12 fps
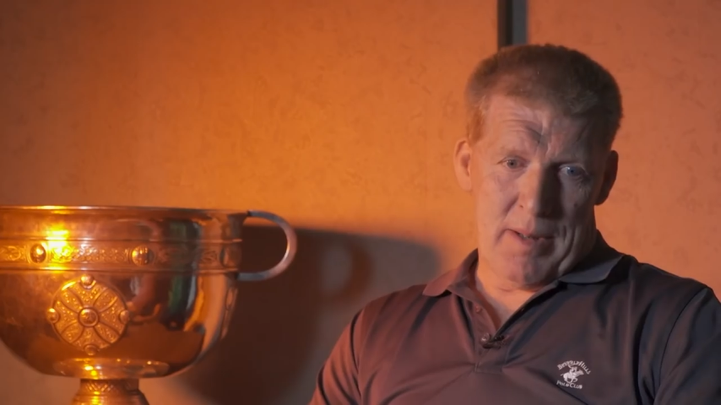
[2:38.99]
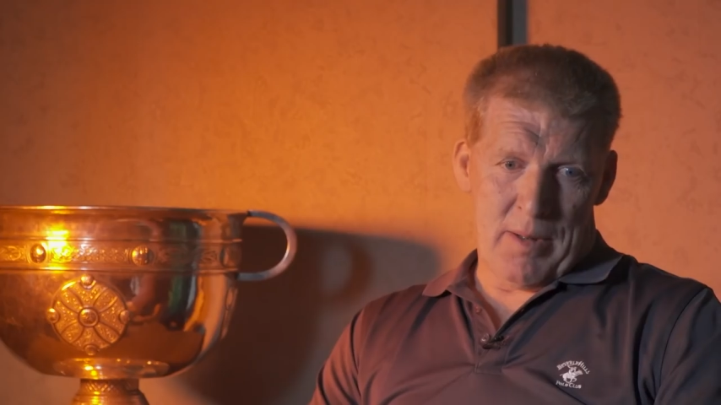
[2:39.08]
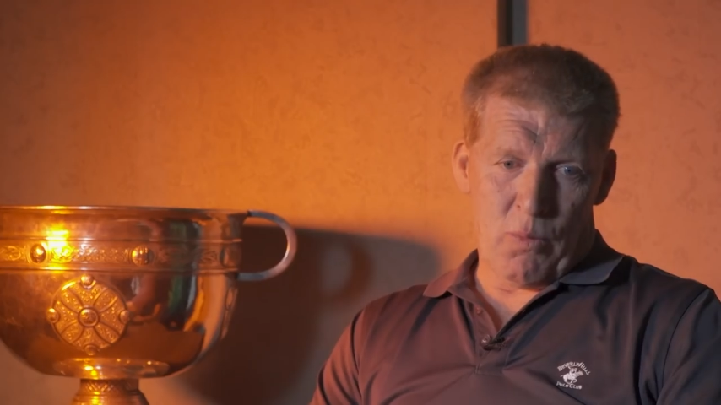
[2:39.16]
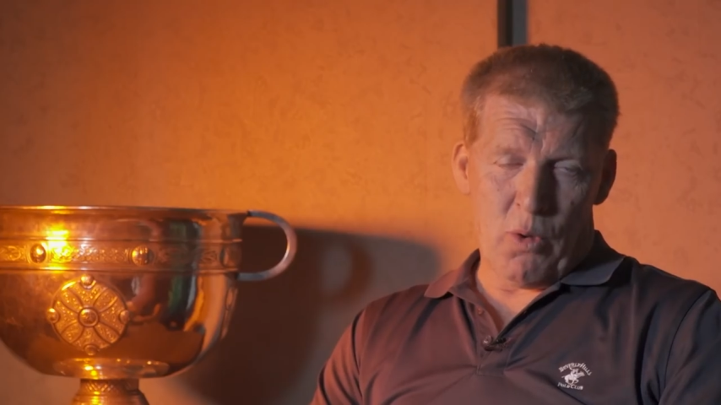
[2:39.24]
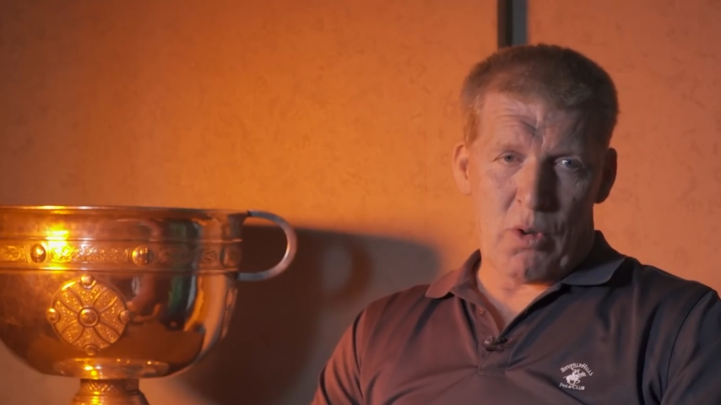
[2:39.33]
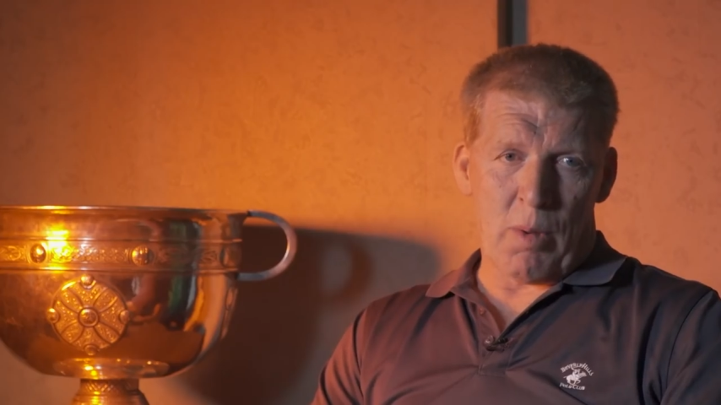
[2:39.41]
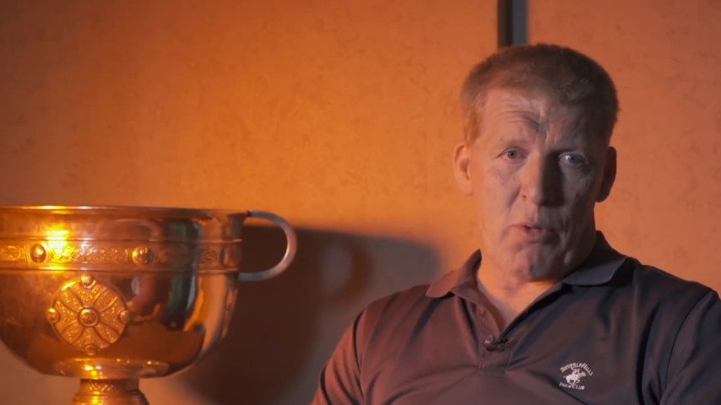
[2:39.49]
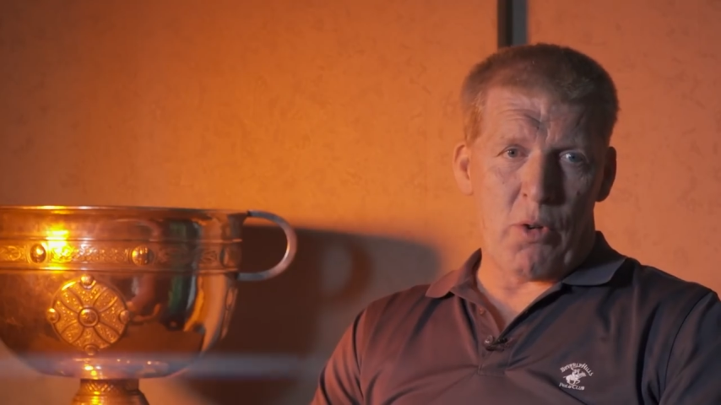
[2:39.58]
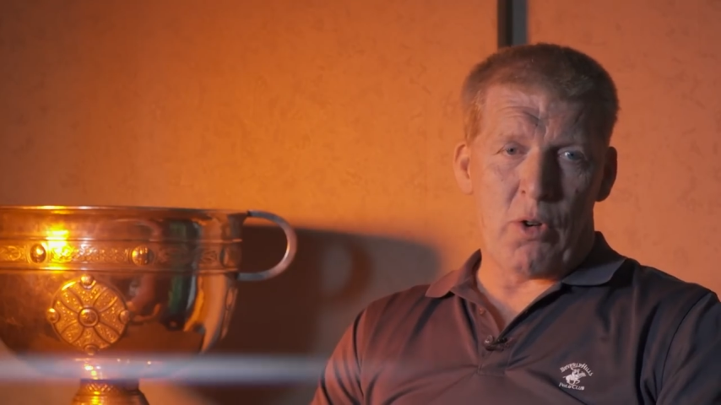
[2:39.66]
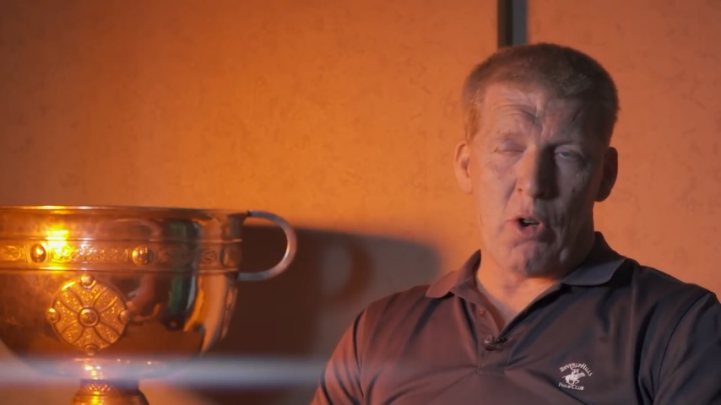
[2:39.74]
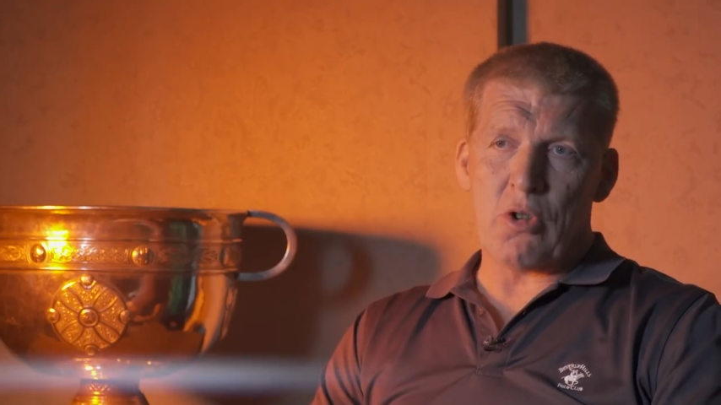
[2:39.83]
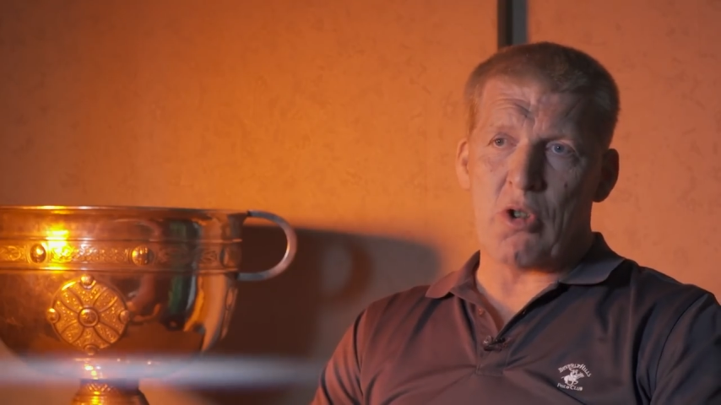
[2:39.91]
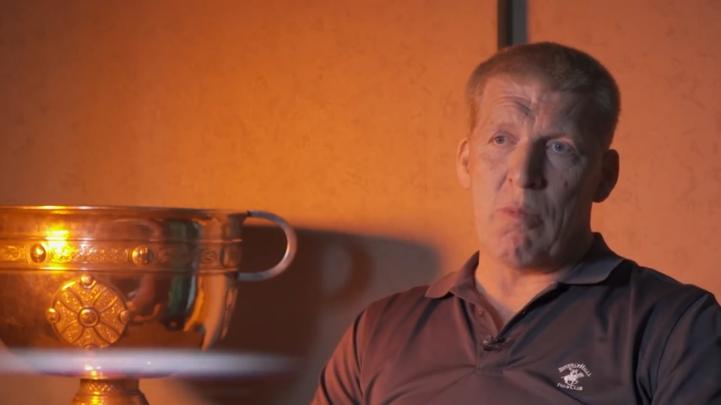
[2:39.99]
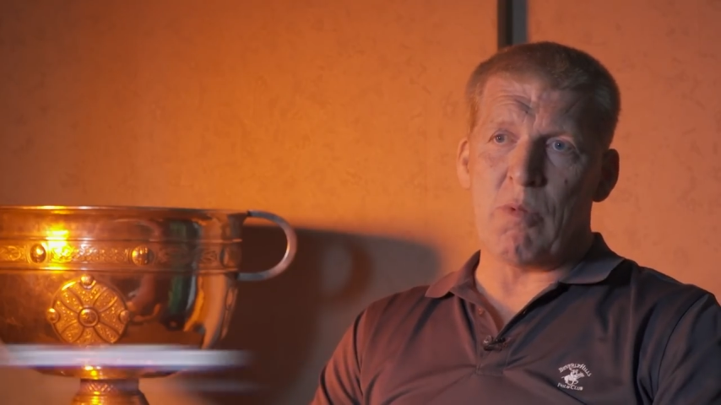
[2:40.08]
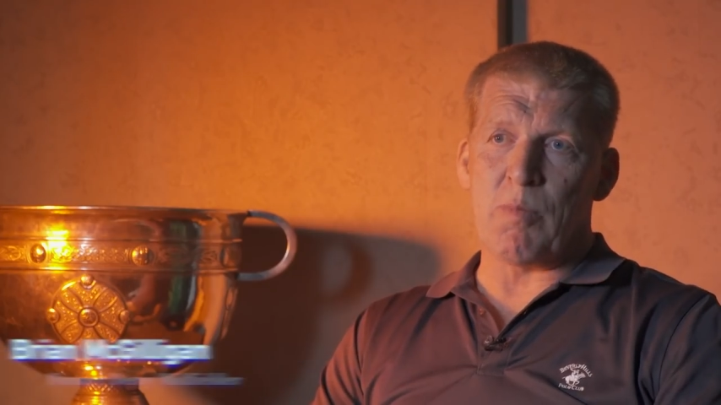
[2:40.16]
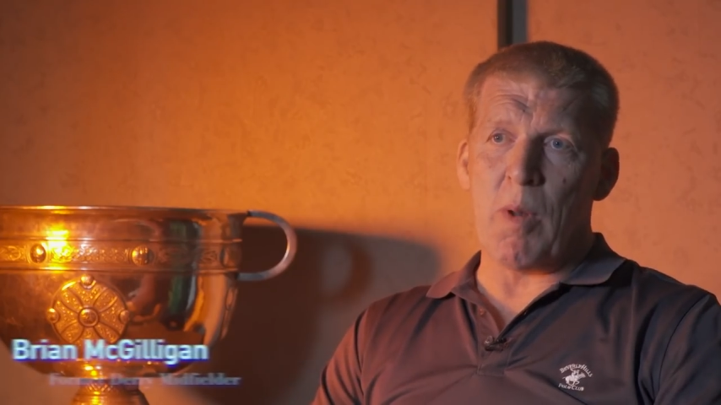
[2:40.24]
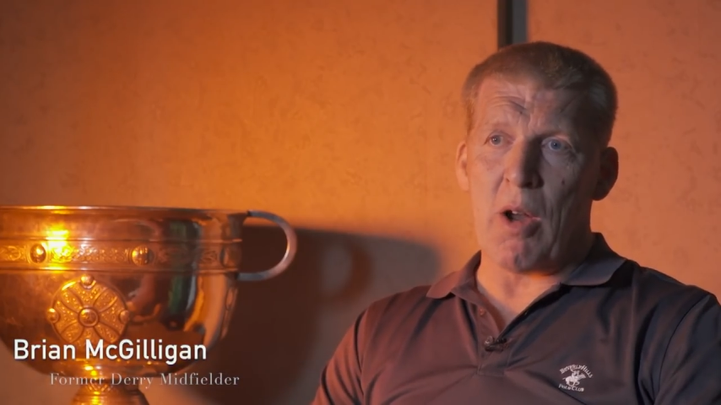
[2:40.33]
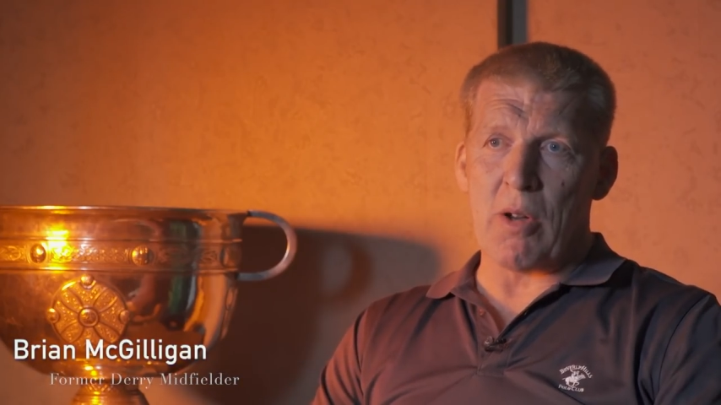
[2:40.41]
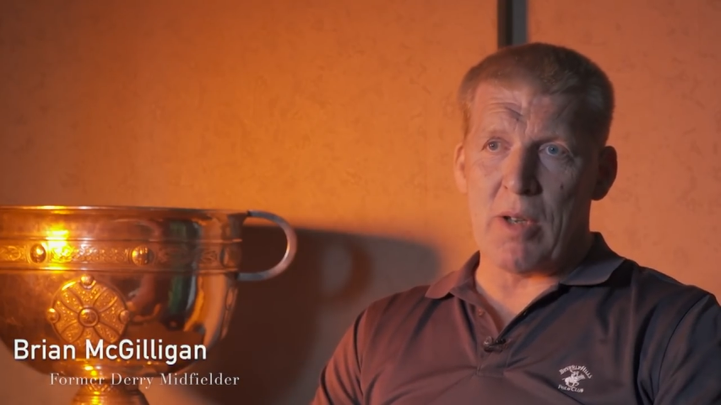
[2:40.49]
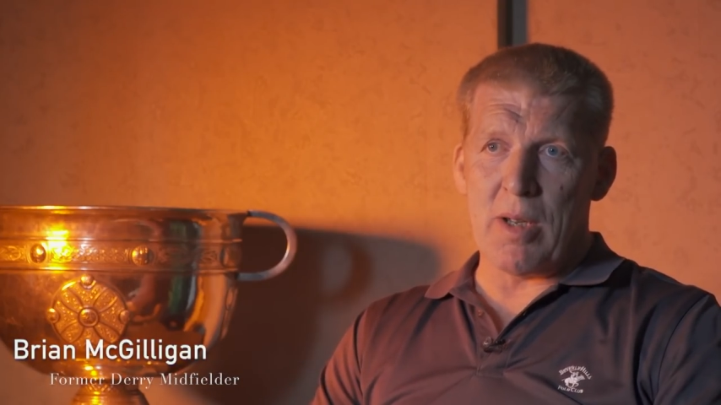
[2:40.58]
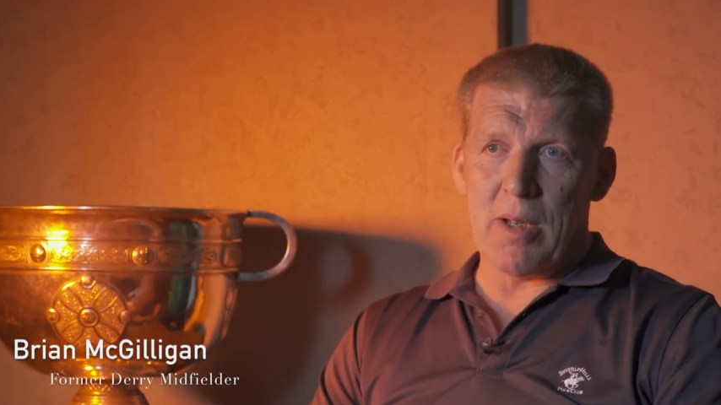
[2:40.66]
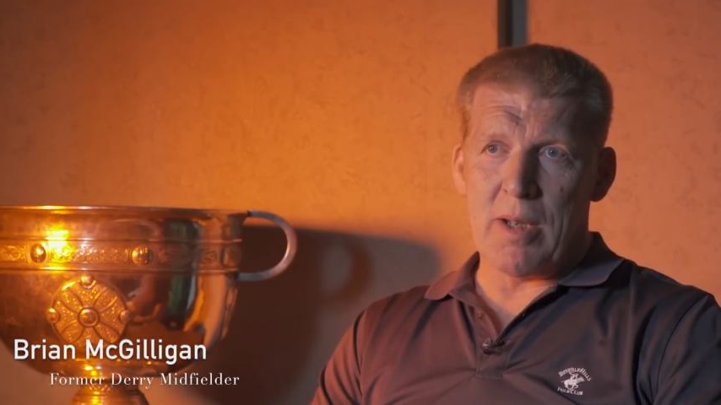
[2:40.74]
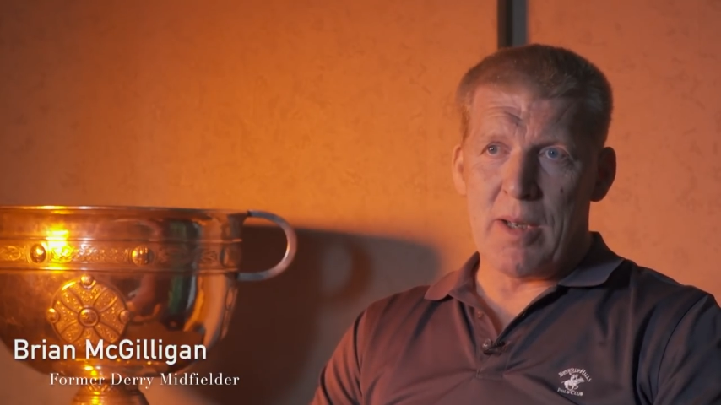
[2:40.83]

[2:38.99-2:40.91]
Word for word: The word came through Cookstown was blocked